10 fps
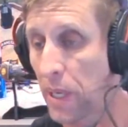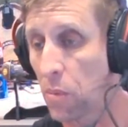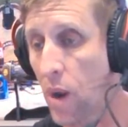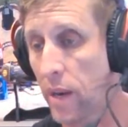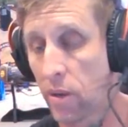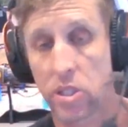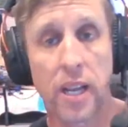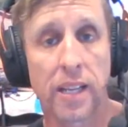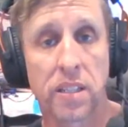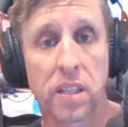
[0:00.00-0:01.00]
P1, I'd
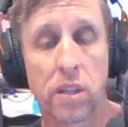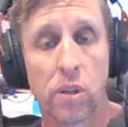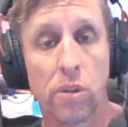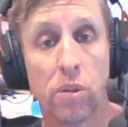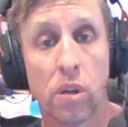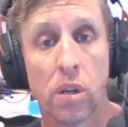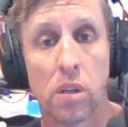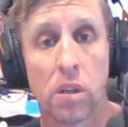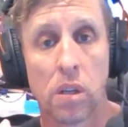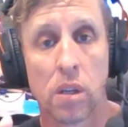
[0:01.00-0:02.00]
say to you,
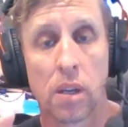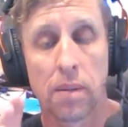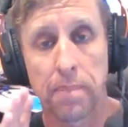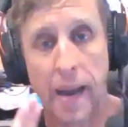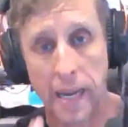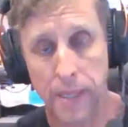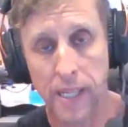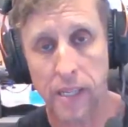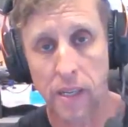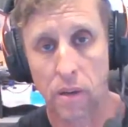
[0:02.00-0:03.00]

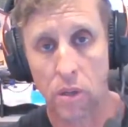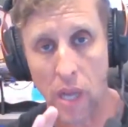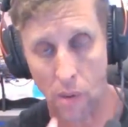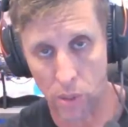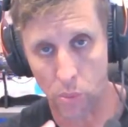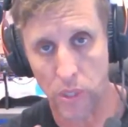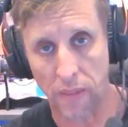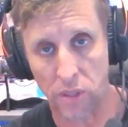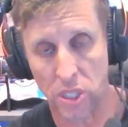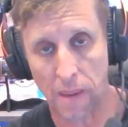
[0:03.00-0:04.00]
maybe go and do
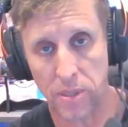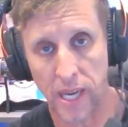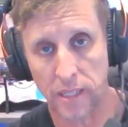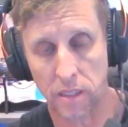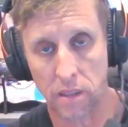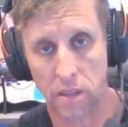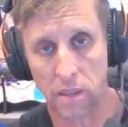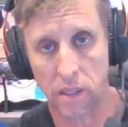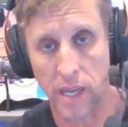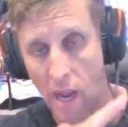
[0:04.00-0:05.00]
another subject.
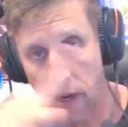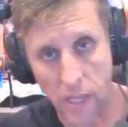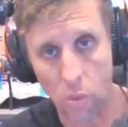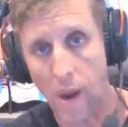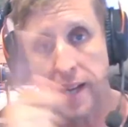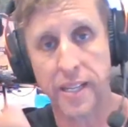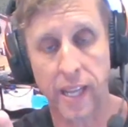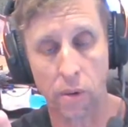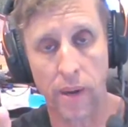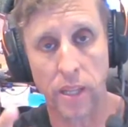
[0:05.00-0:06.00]
Another way to
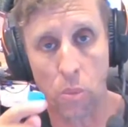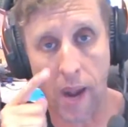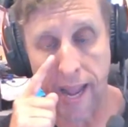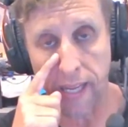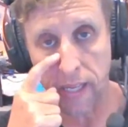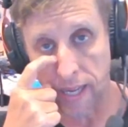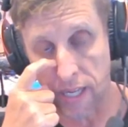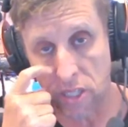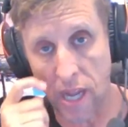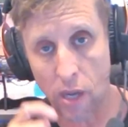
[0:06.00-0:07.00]
get around the wagon
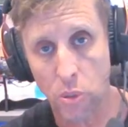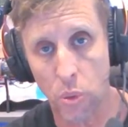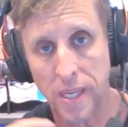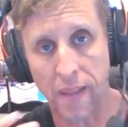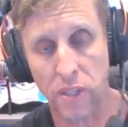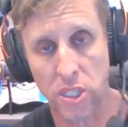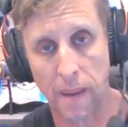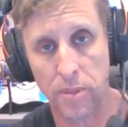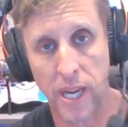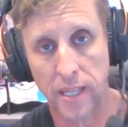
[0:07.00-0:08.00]
is go to another
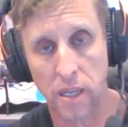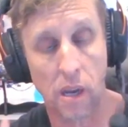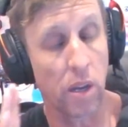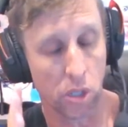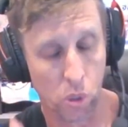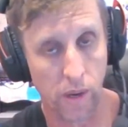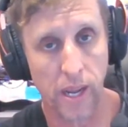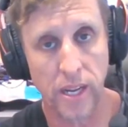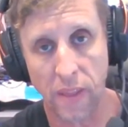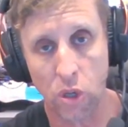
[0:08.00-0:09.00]
subject,
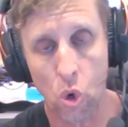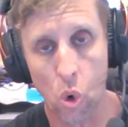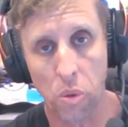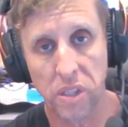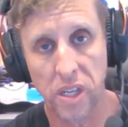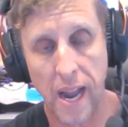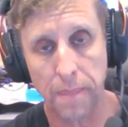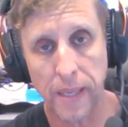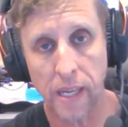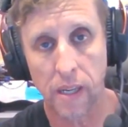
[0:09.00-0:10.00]
another corps within
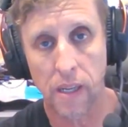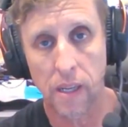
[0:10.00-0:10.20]
Army,